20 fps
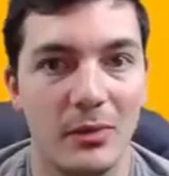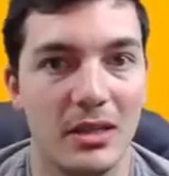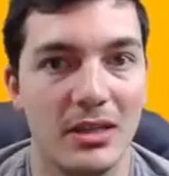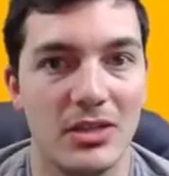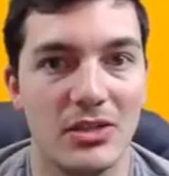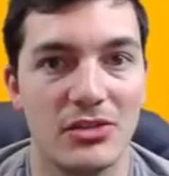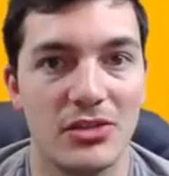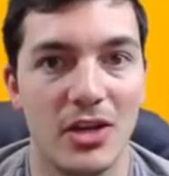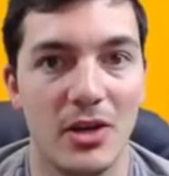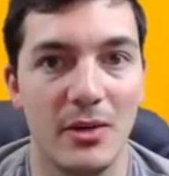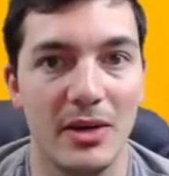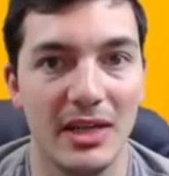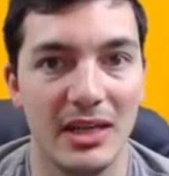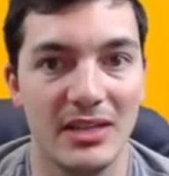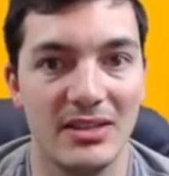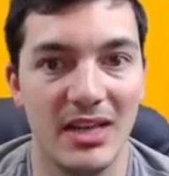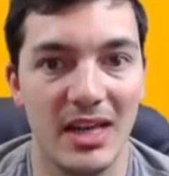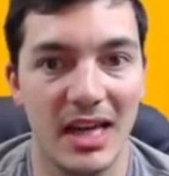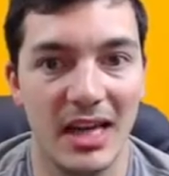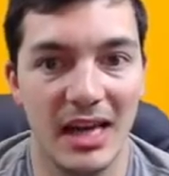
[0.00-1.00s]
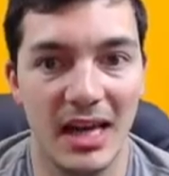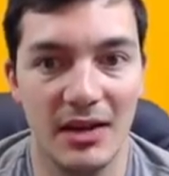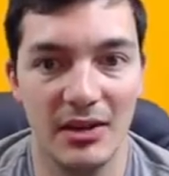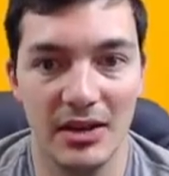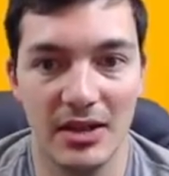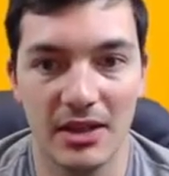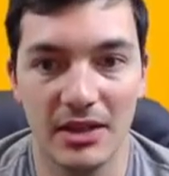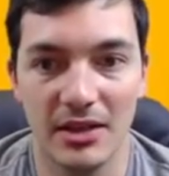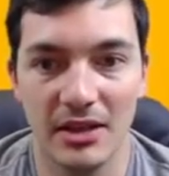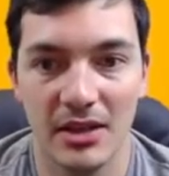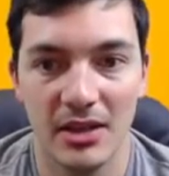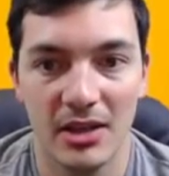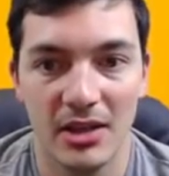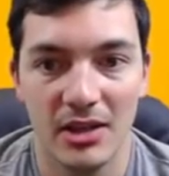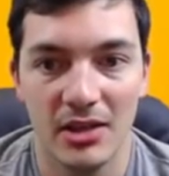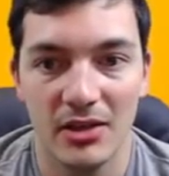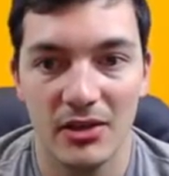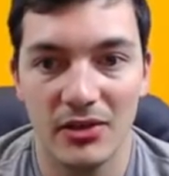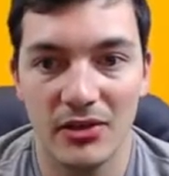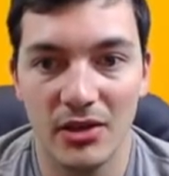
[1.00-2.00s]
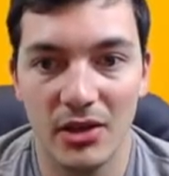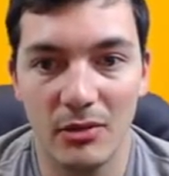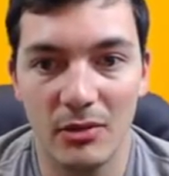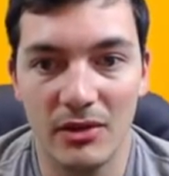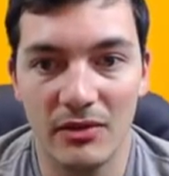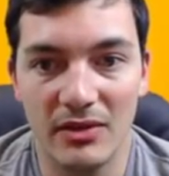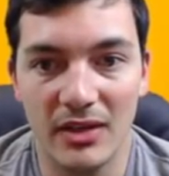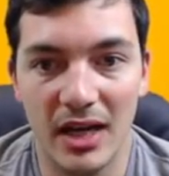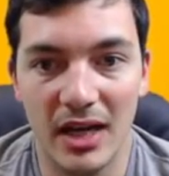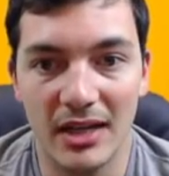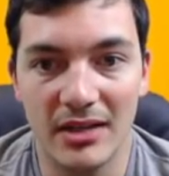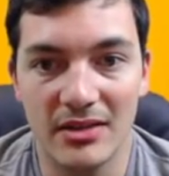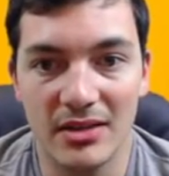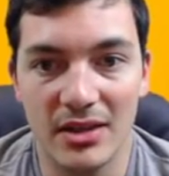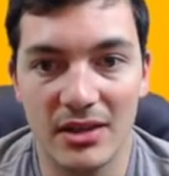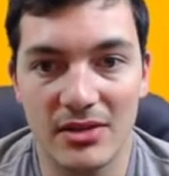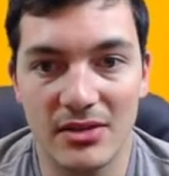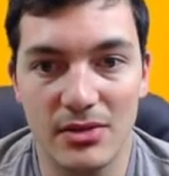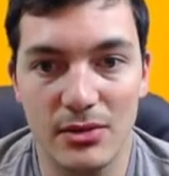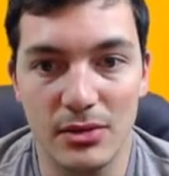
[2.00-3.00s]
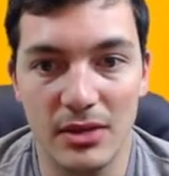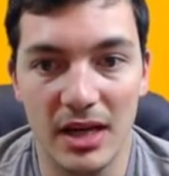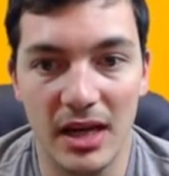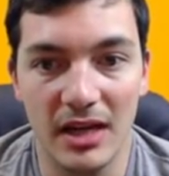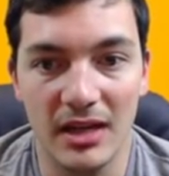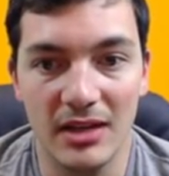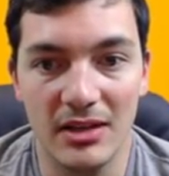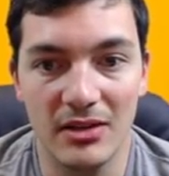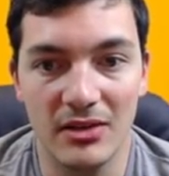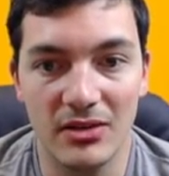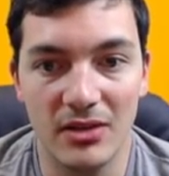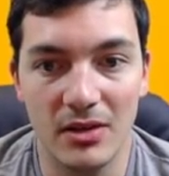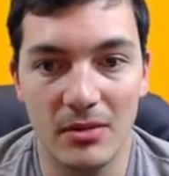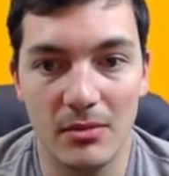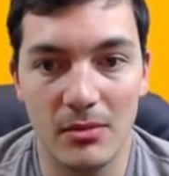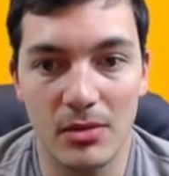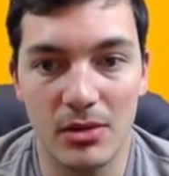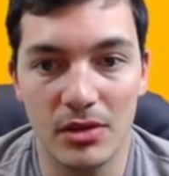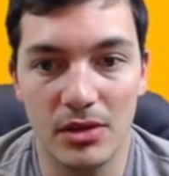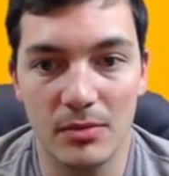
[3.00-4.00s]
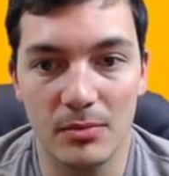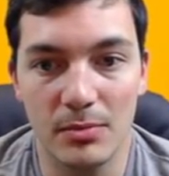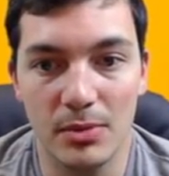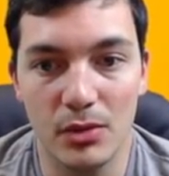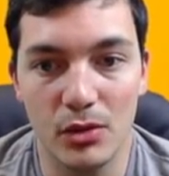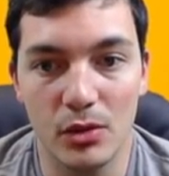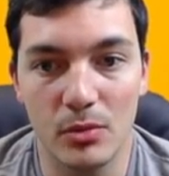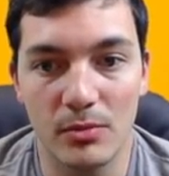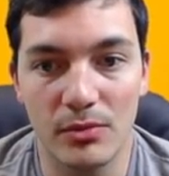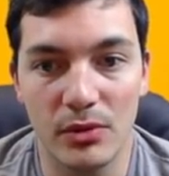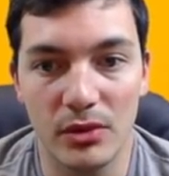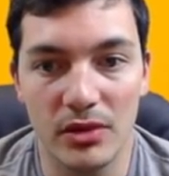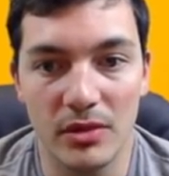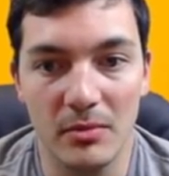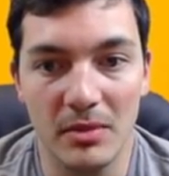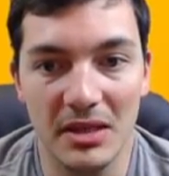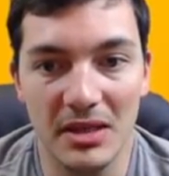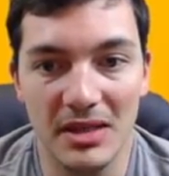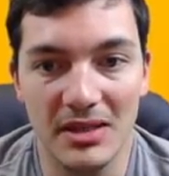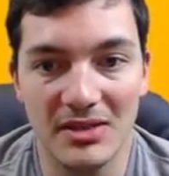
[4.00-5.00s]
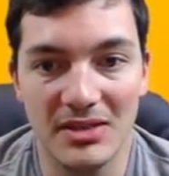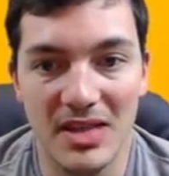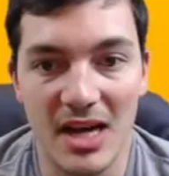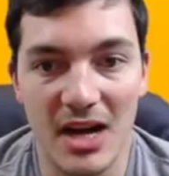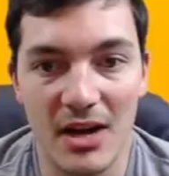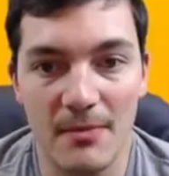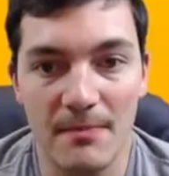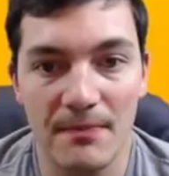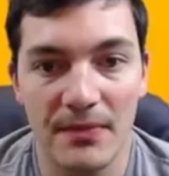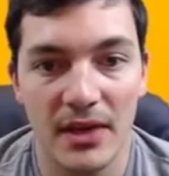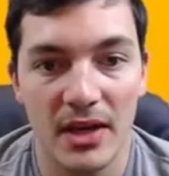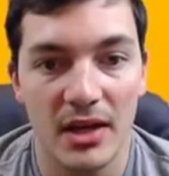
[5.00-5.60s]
we could just go in and take it out here. So we've got uh, two cannons, a mortar, boom, throw the minions down.